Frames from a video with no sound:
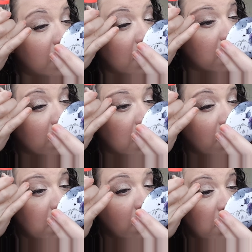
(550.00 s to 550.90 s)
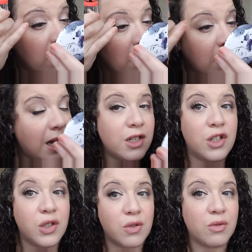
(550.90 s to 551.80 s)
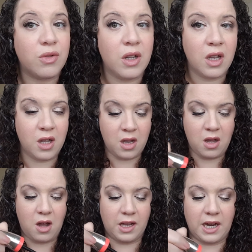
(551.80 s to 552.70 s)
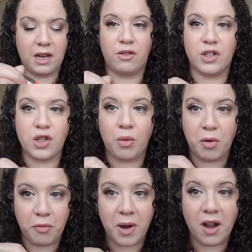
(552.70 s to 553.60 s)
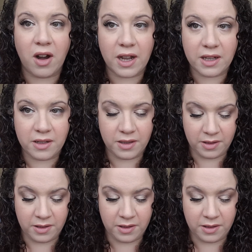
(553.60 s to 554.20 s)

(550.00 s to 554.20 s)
to use, although, as usual, I get it on the top of my eye.